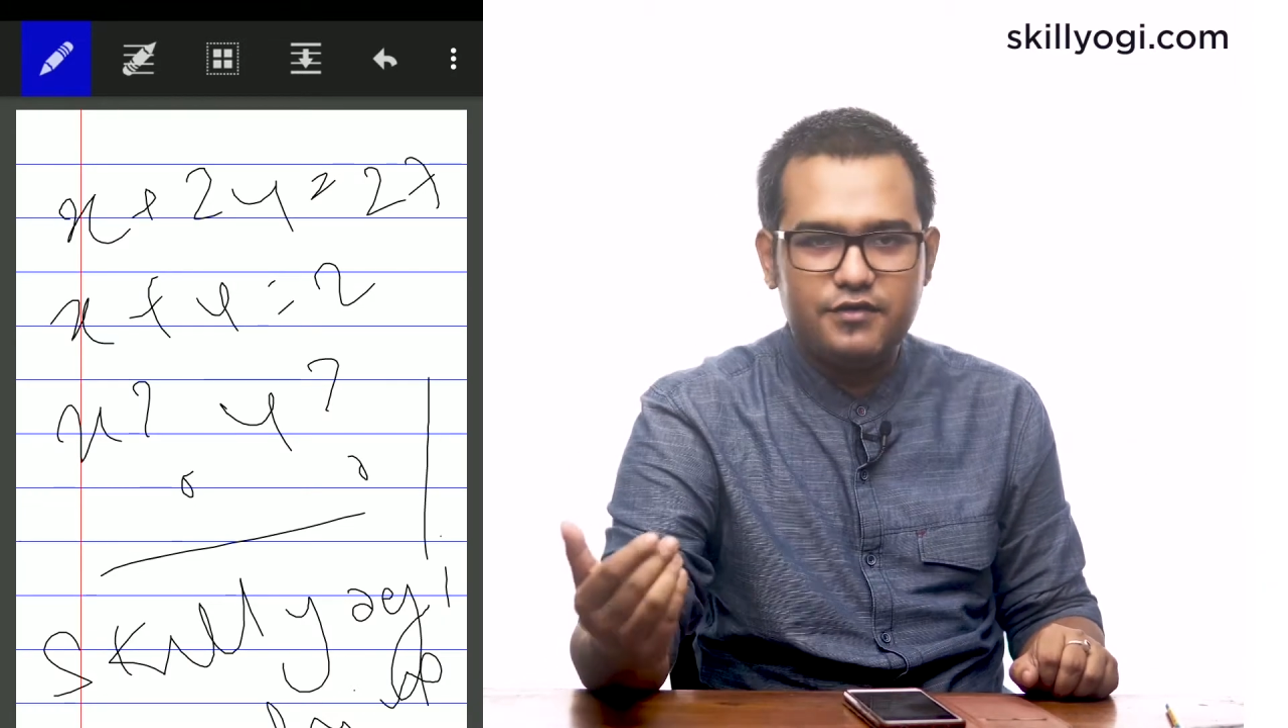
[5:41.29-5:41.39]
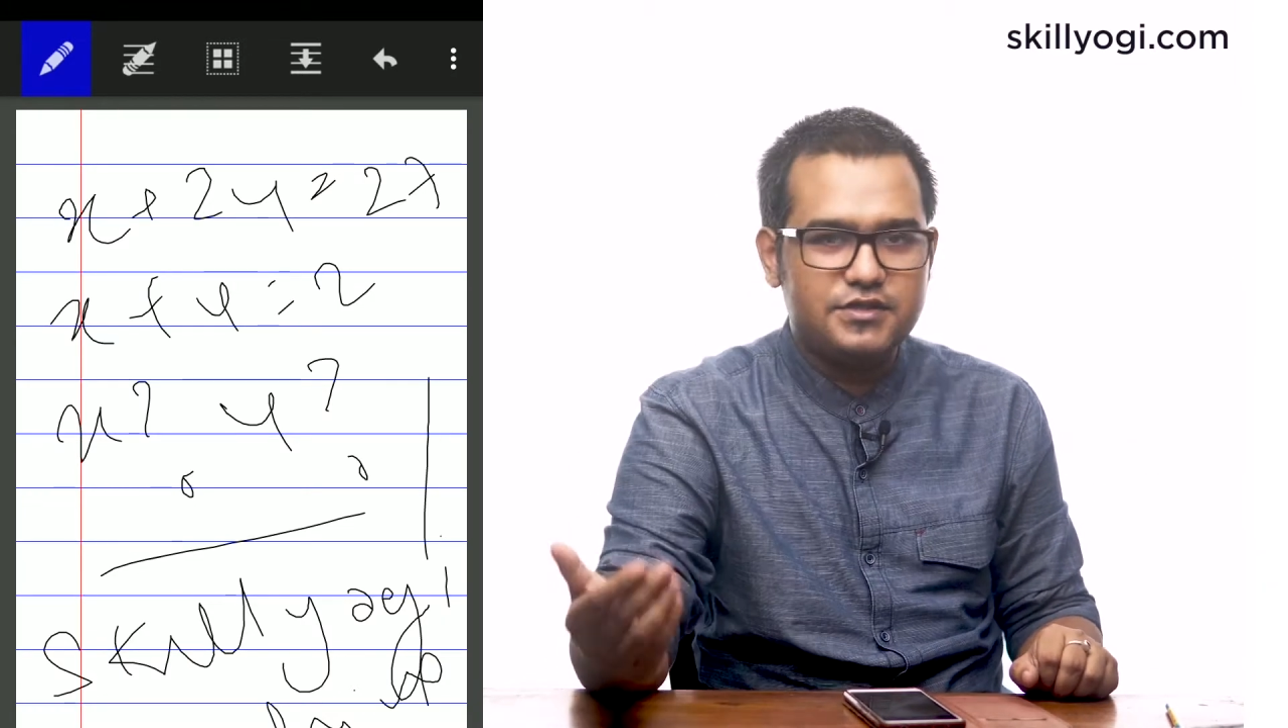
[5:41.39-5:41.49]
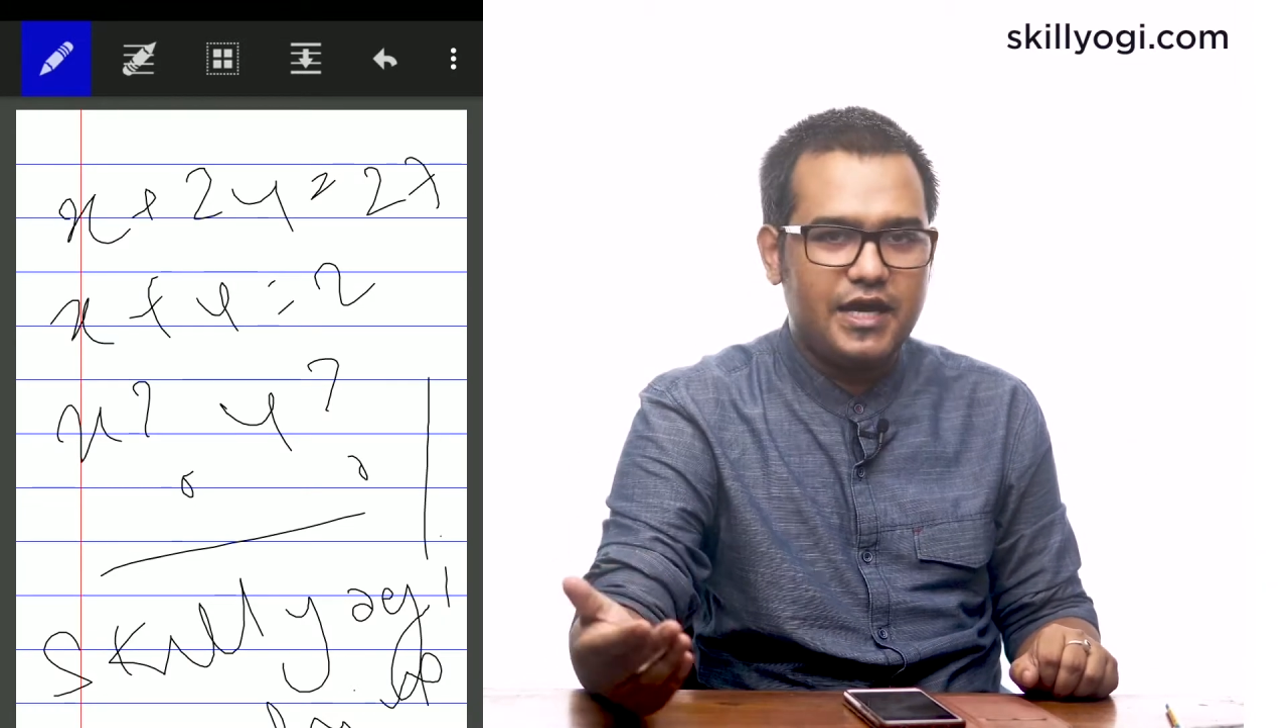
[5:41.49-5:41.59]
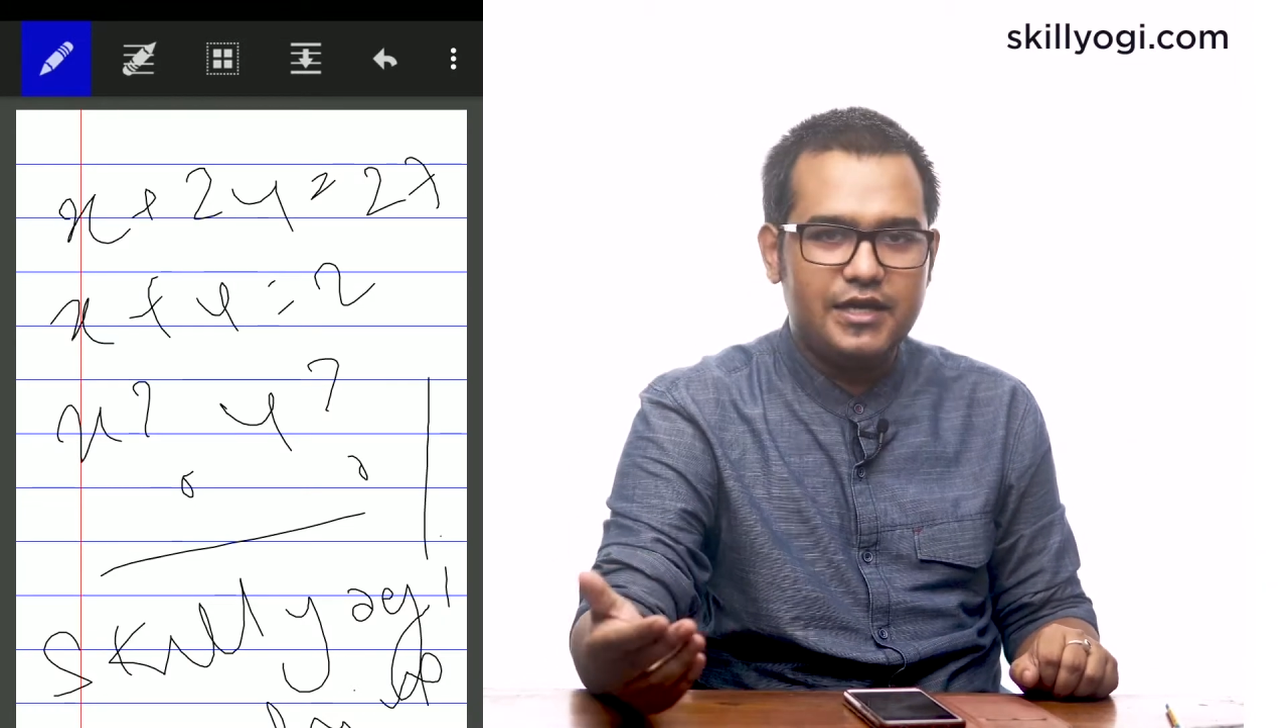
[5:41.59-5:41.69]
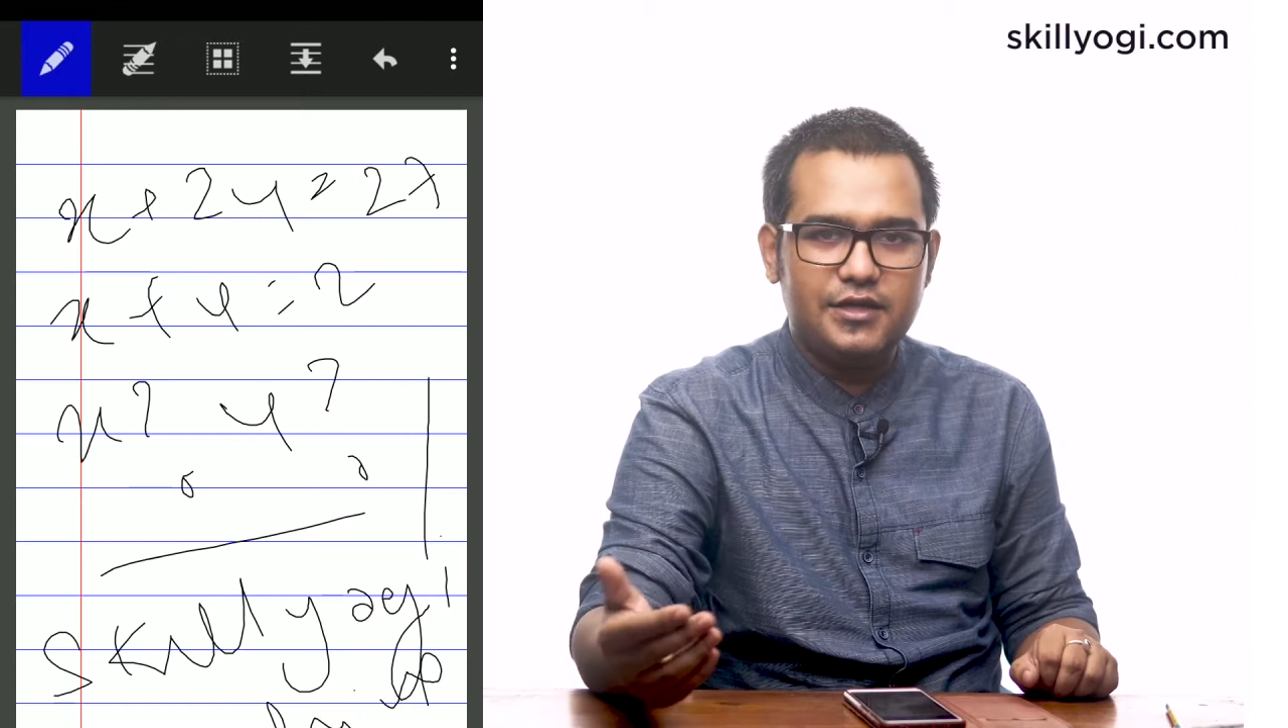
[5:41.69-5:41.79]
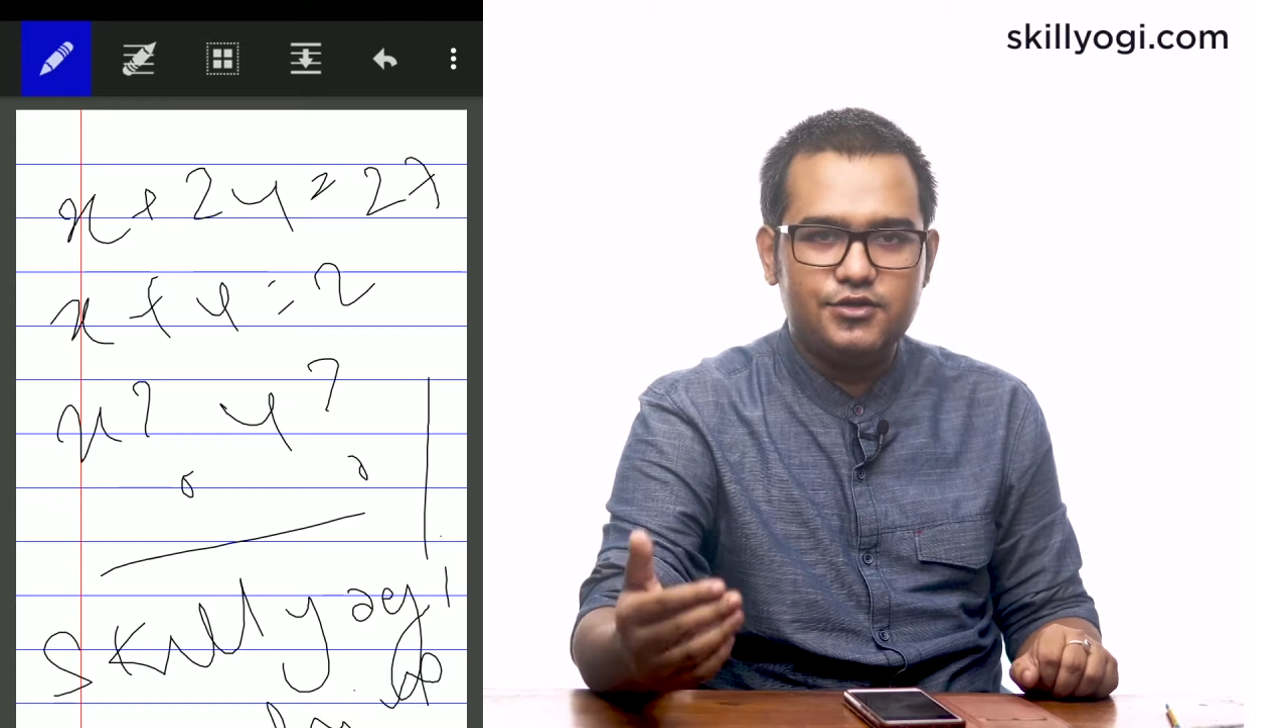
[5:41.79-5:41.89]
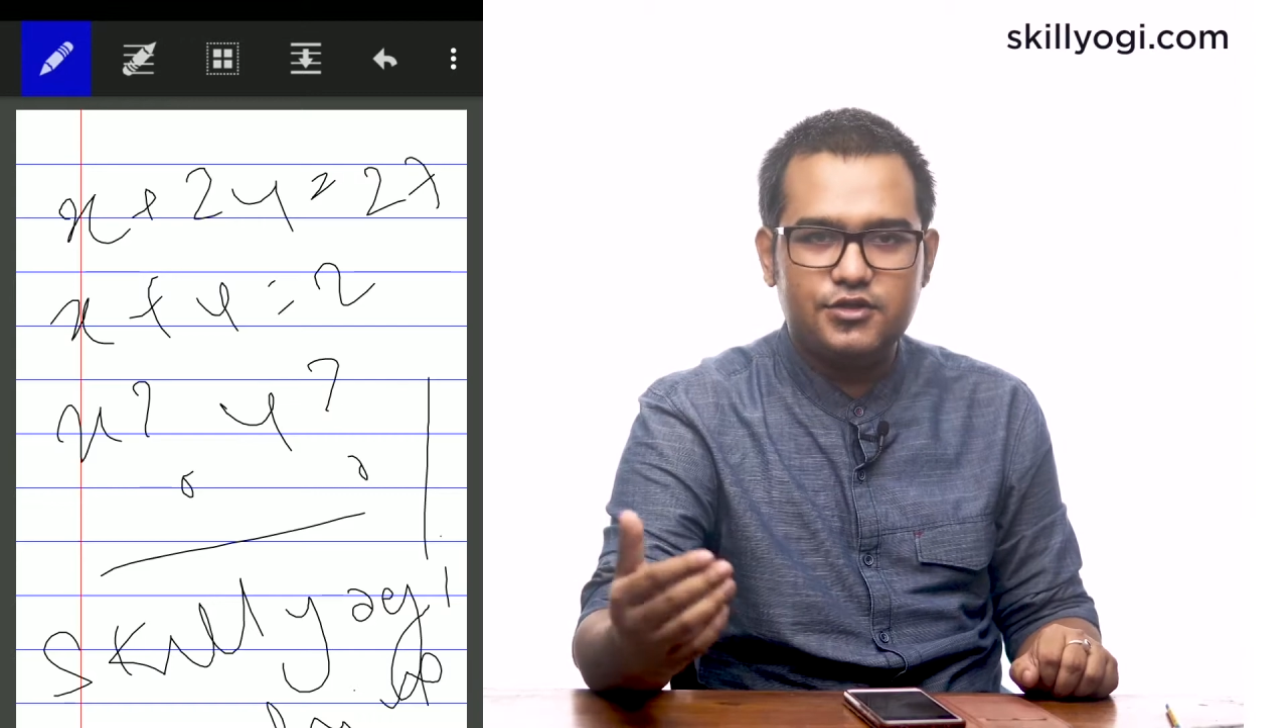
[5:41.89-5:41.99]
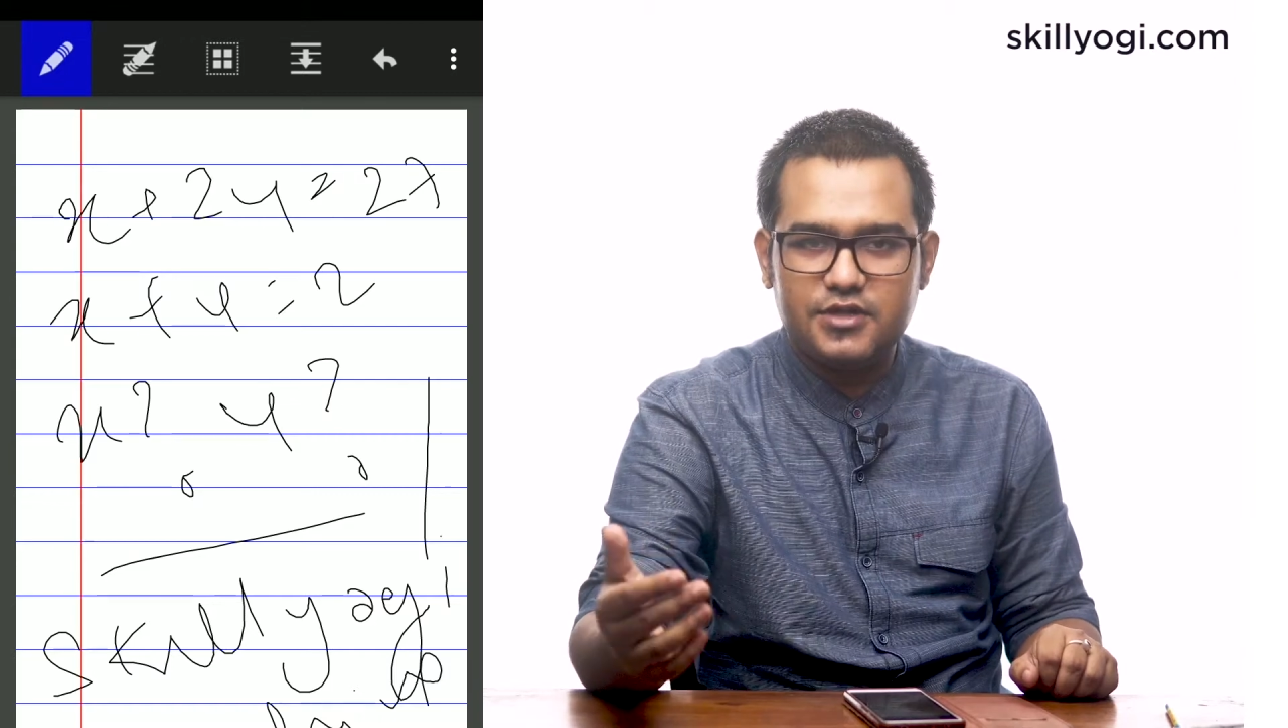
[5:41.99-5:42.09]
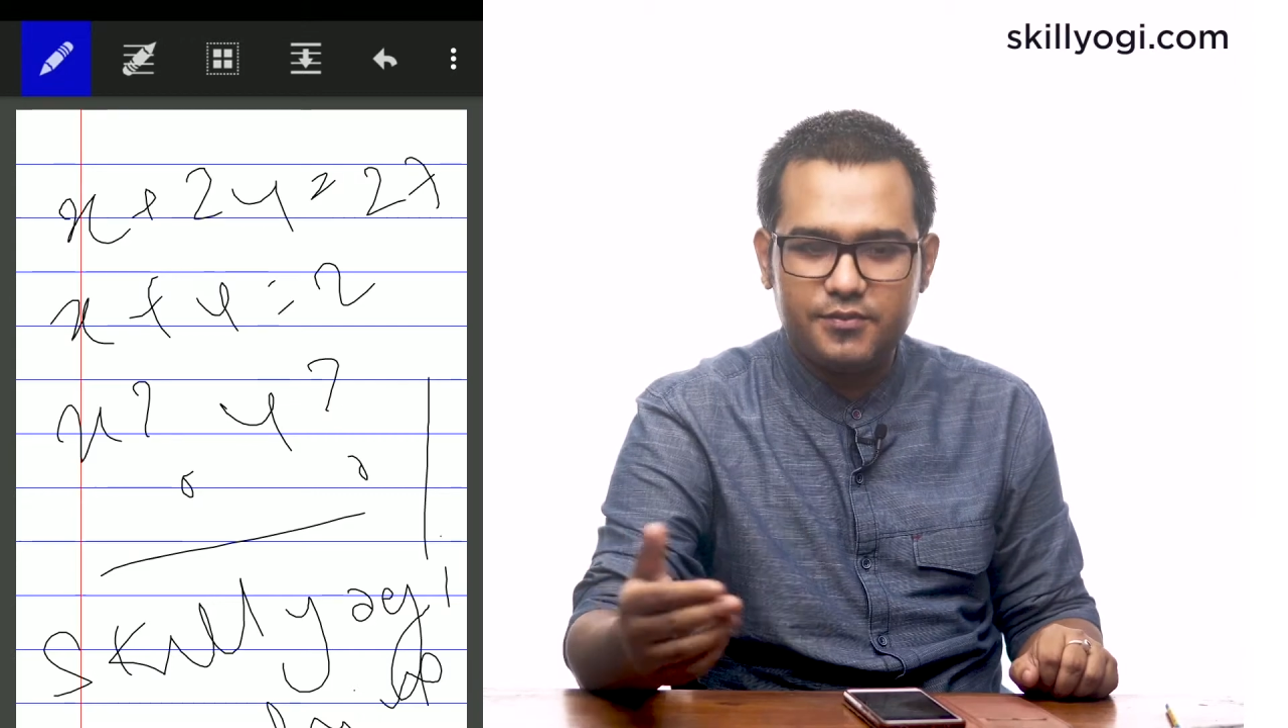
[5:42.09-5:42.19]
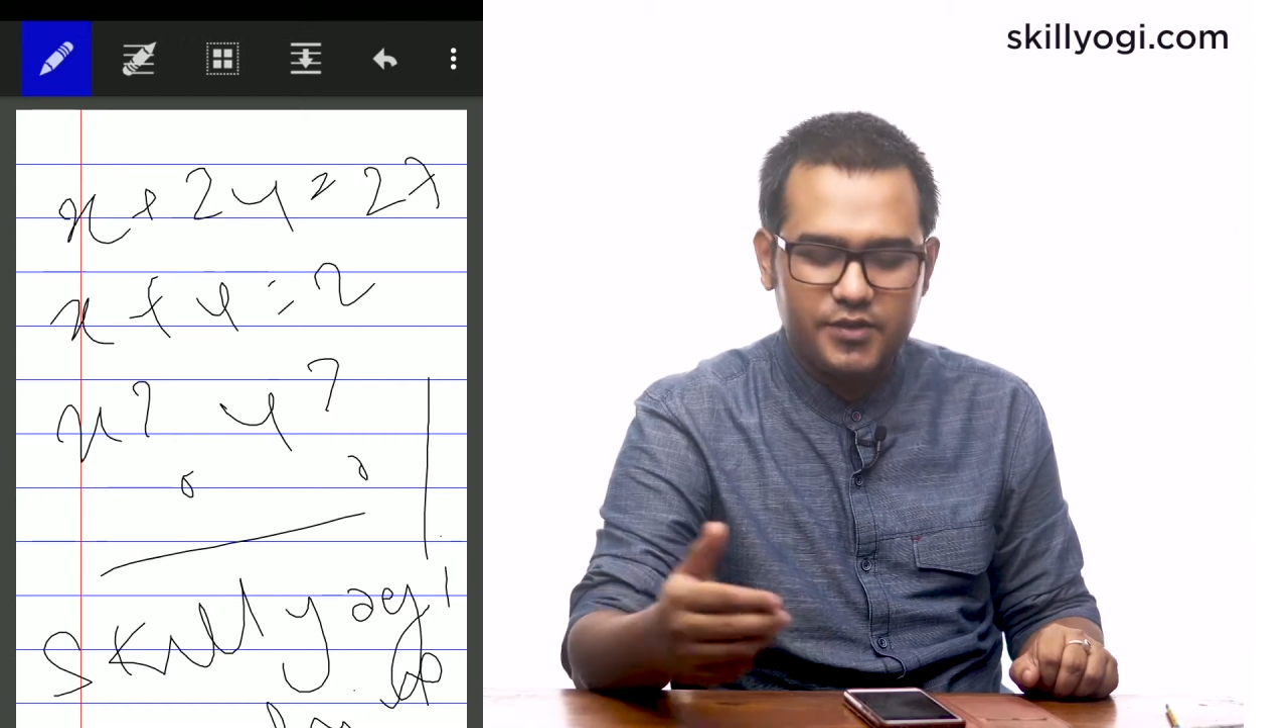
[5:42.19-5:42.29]
stylus or
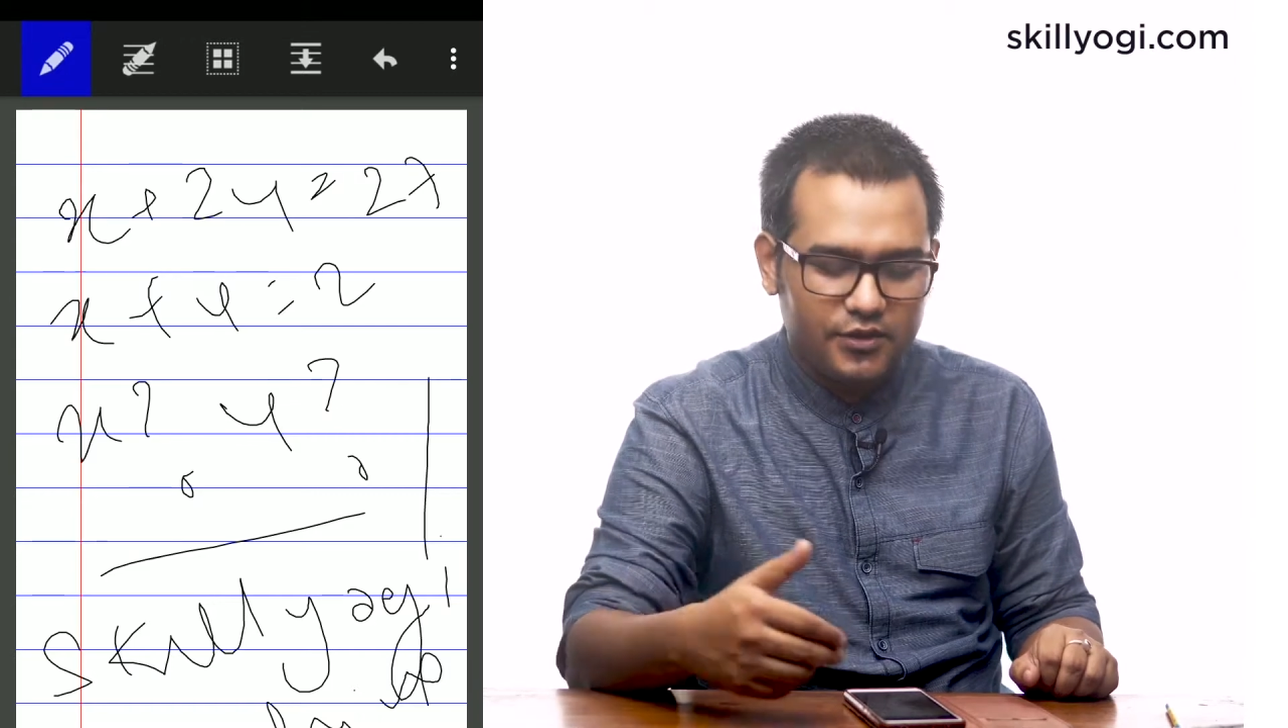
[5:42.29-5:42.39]
something,